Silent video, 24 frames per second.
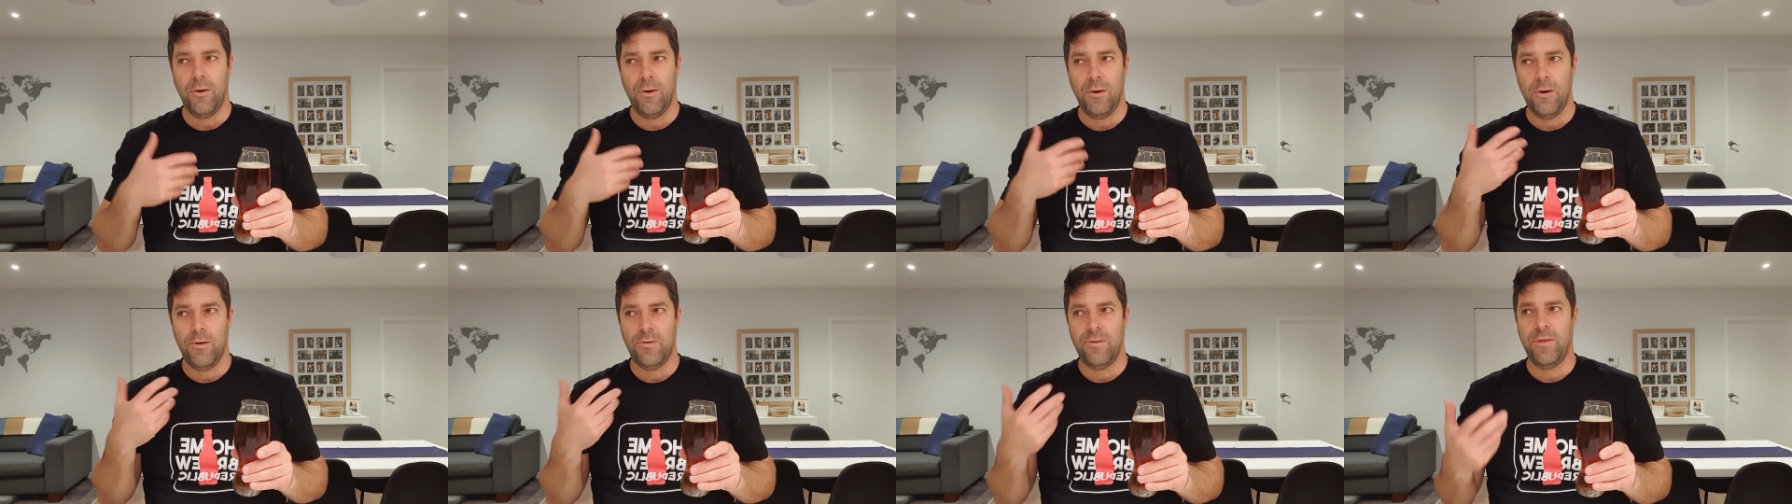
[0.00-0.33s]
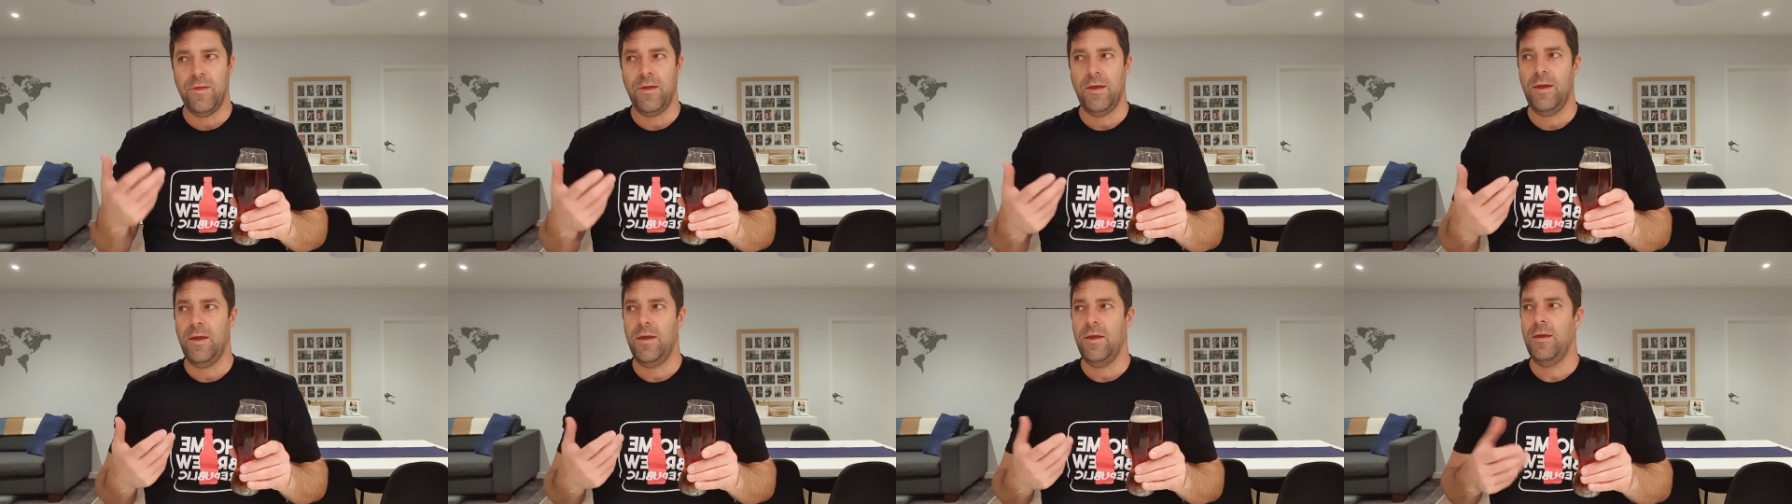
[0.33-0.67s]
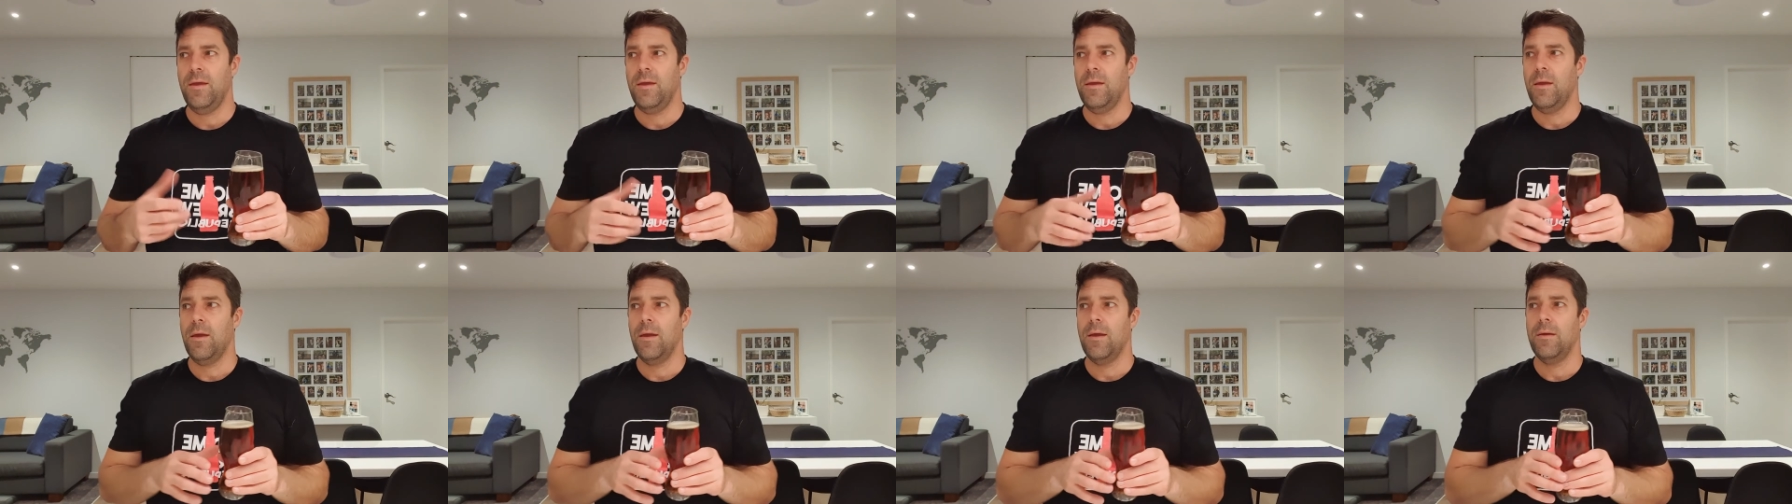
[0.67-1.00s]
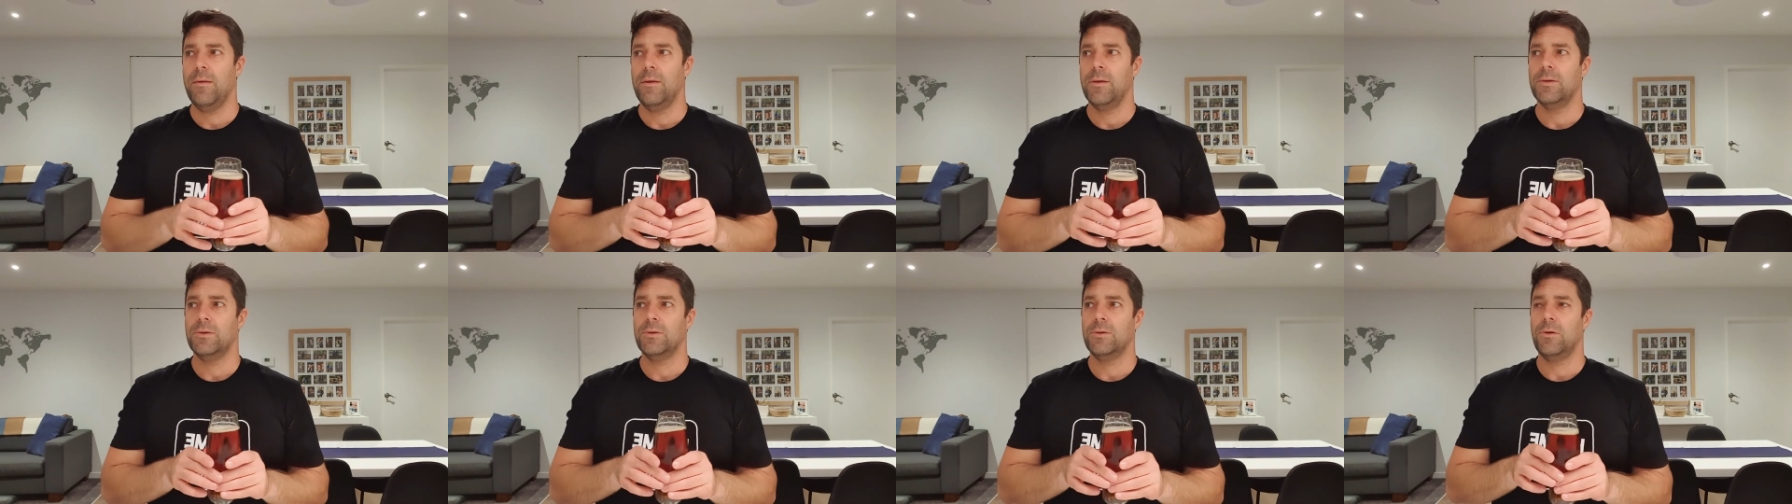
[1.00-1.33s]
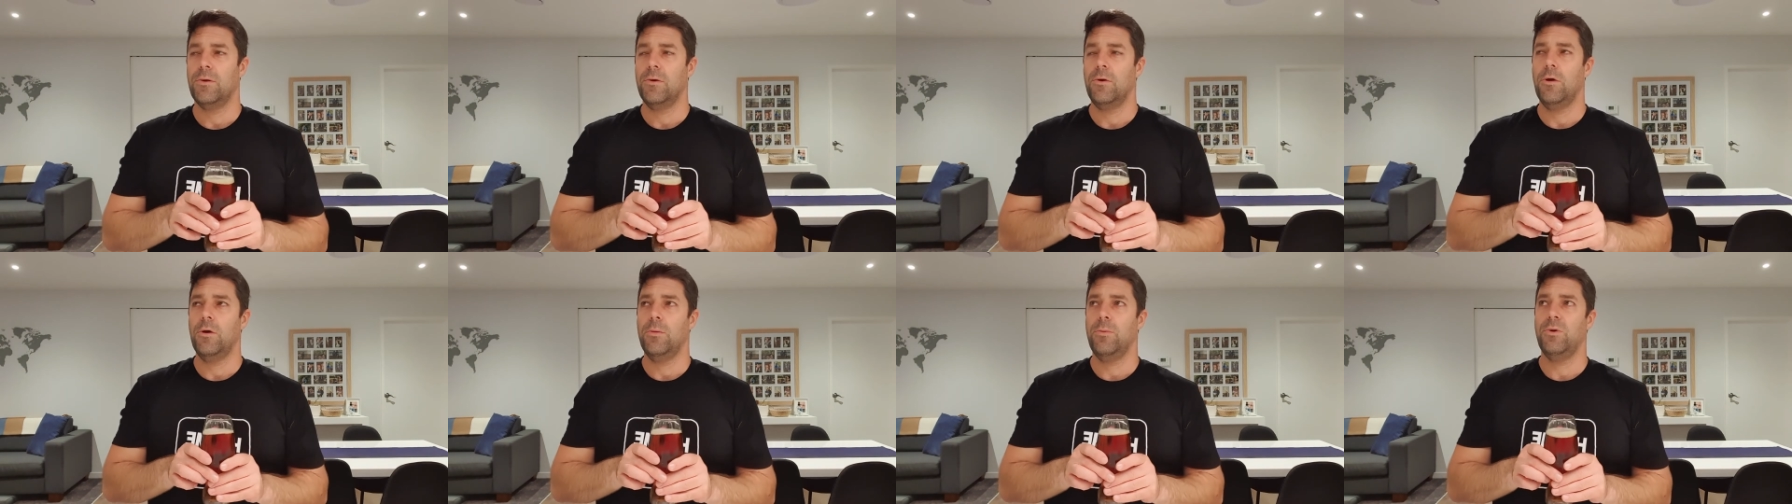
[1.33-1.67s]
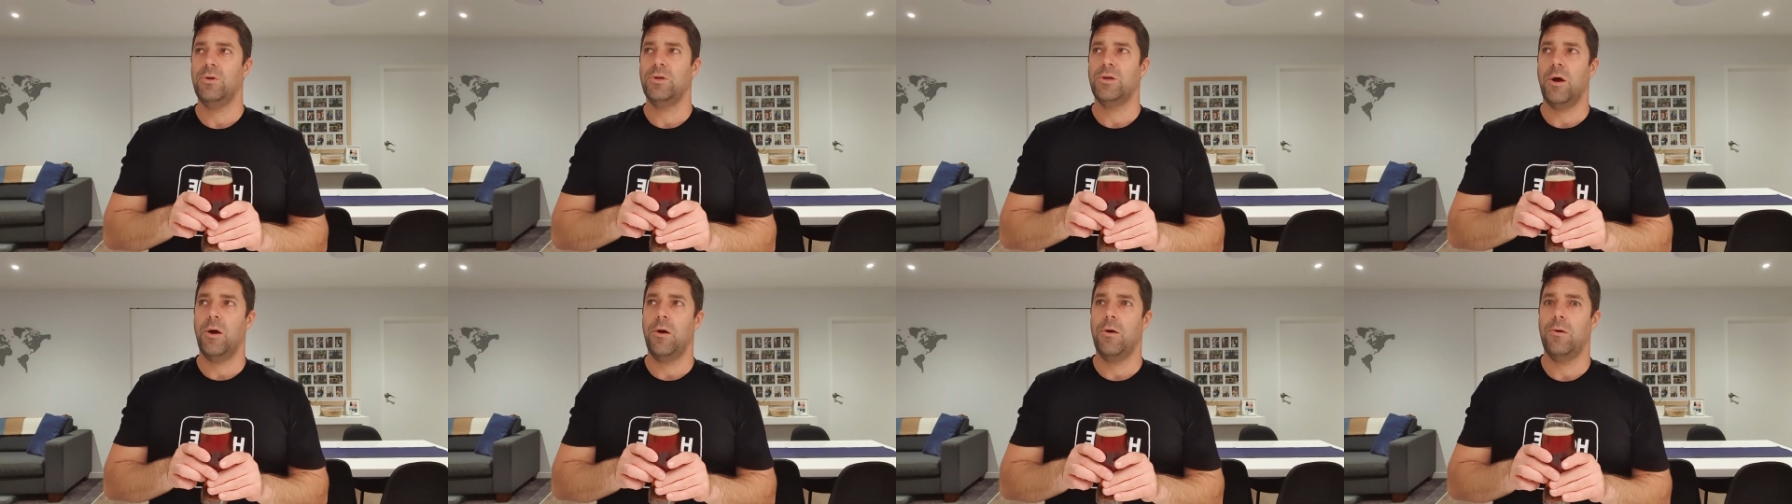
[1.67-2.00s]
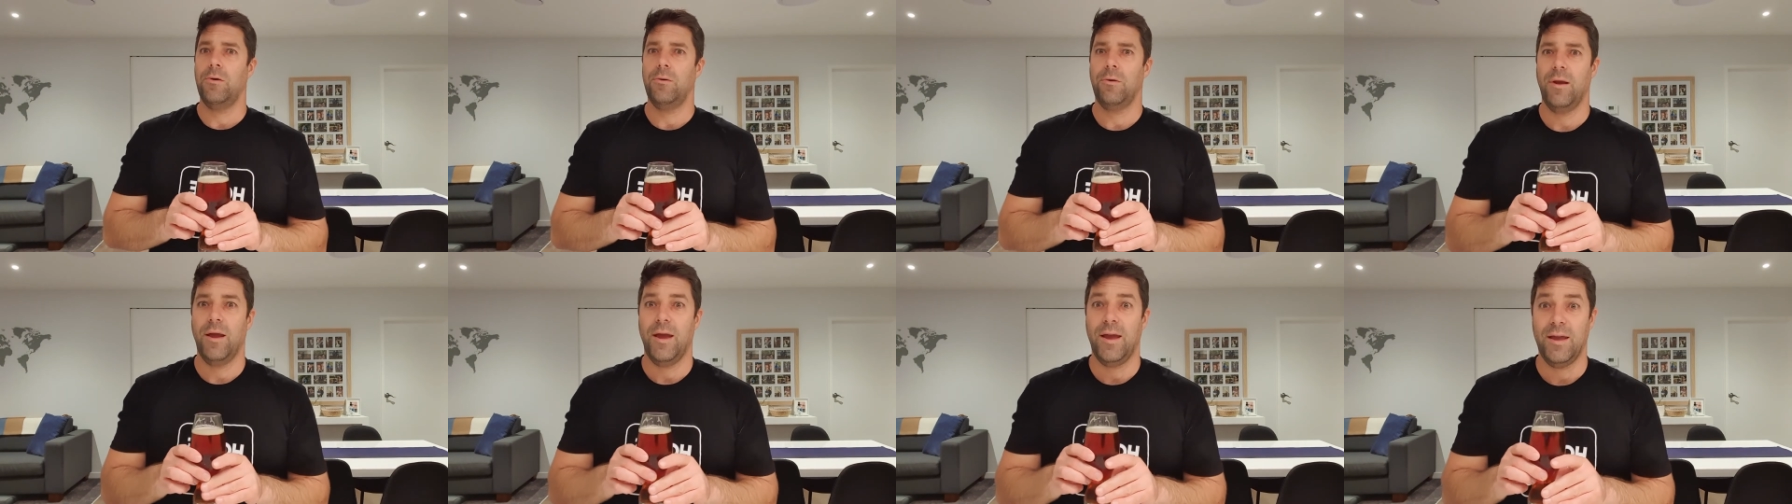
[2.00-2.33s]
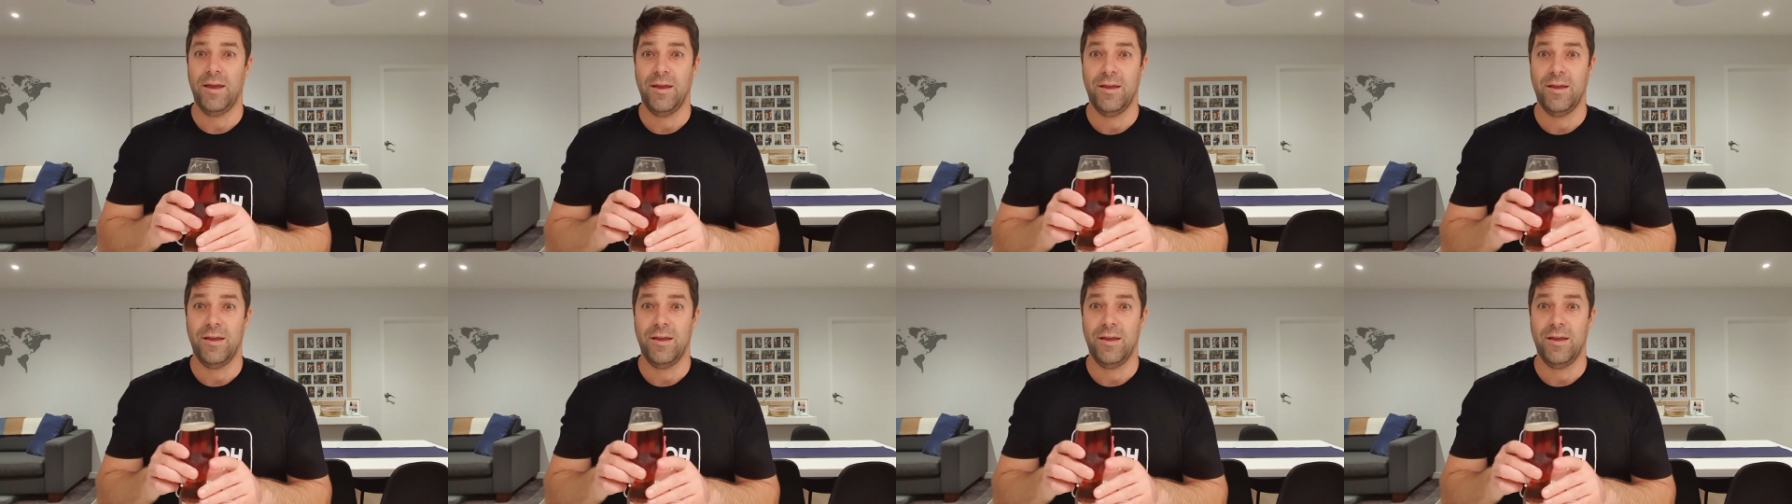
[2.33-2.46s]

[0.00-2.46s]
earthy sort of herbal tone,